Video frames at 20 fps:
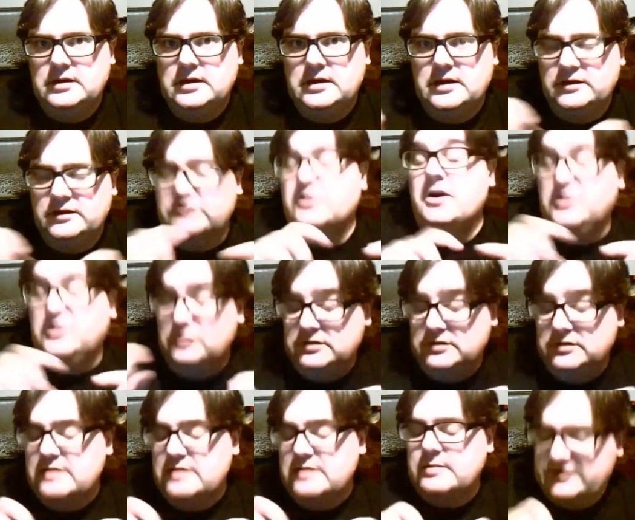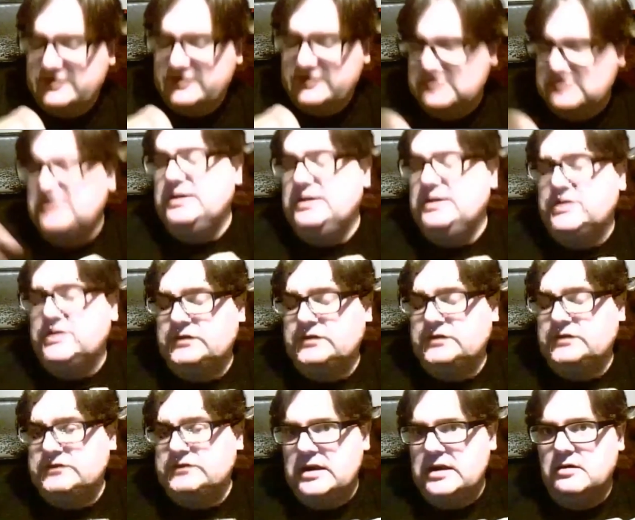to a database, and then
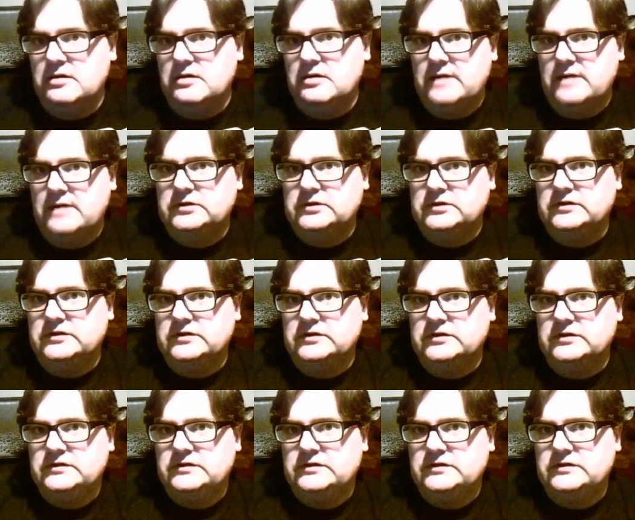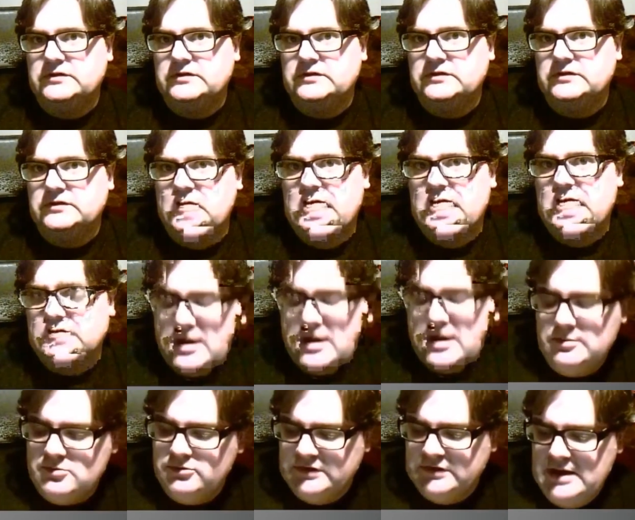inside that you have just simple flat tables.
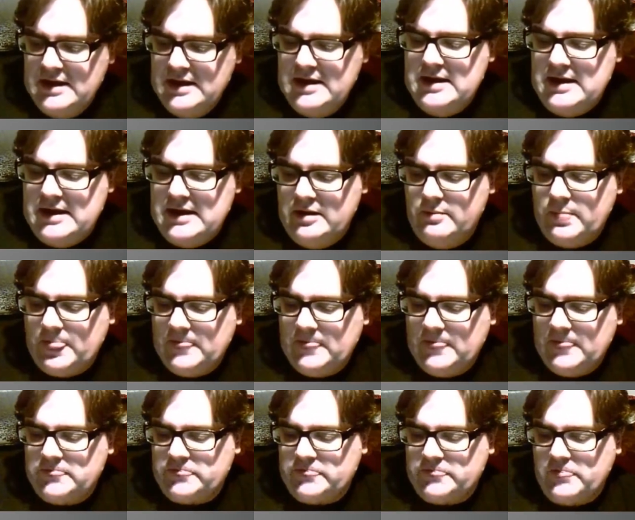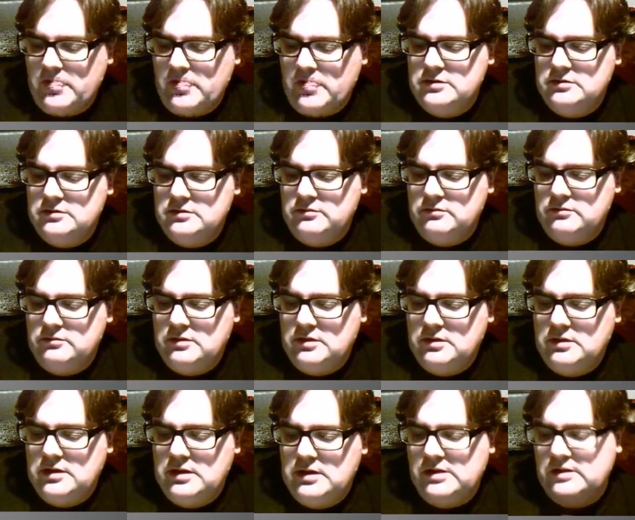So
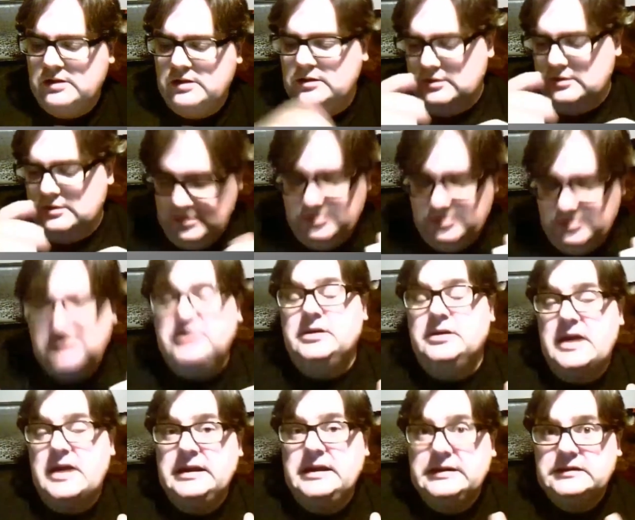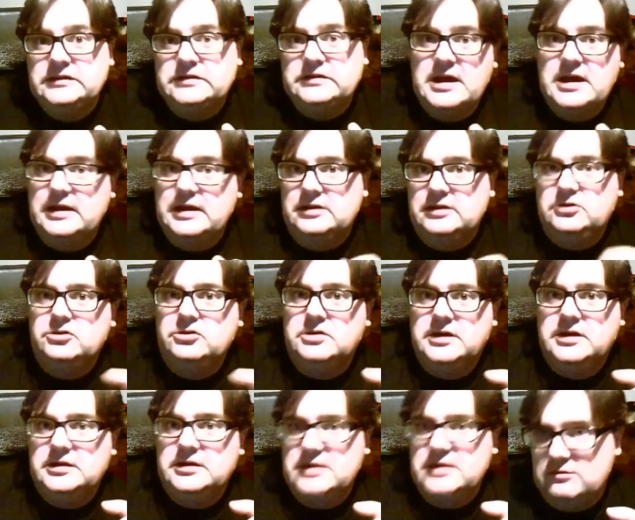the beauty of that is that
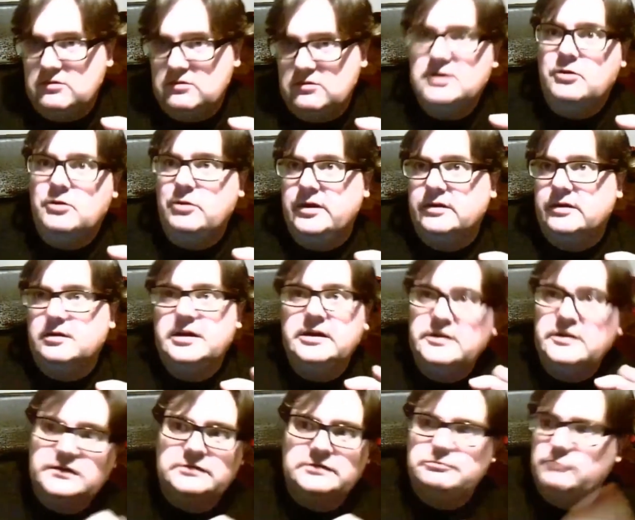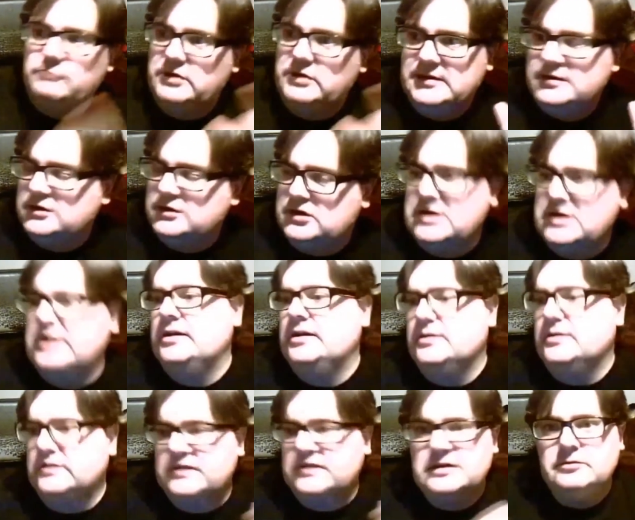you can then run queries with
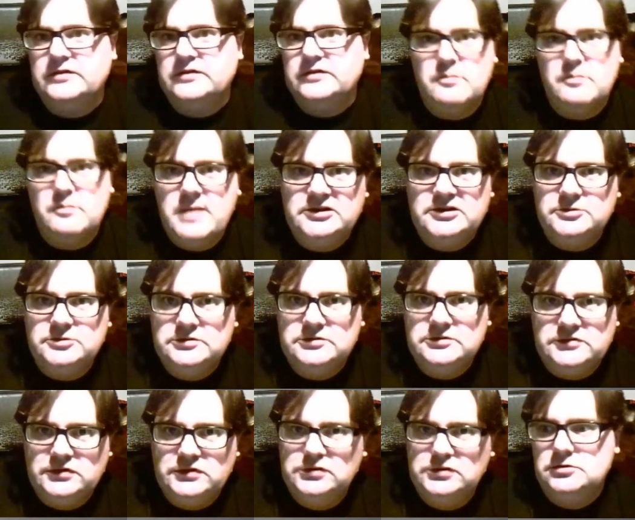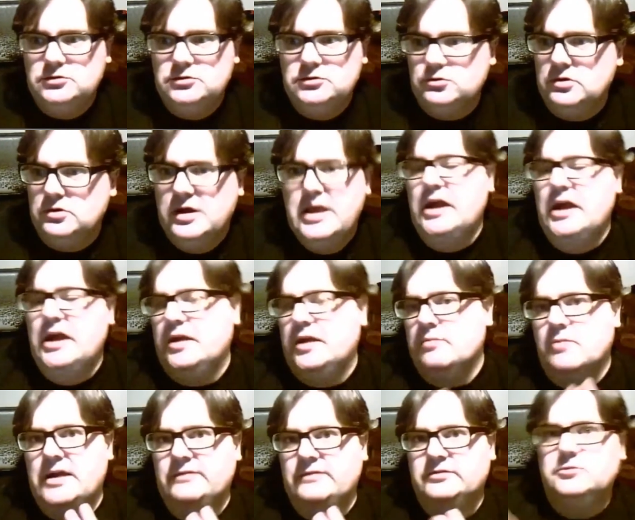the SQL Server Management tool, or
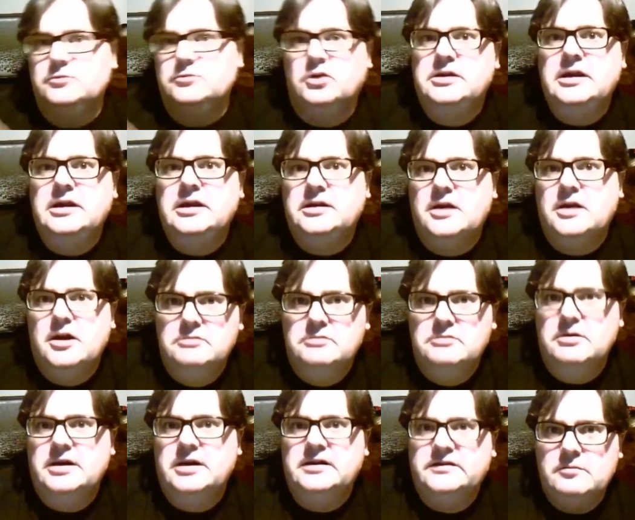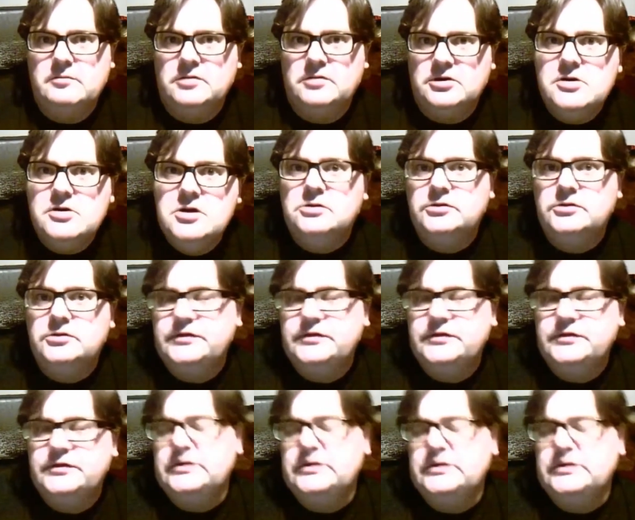you might have some .NET code running somewhere else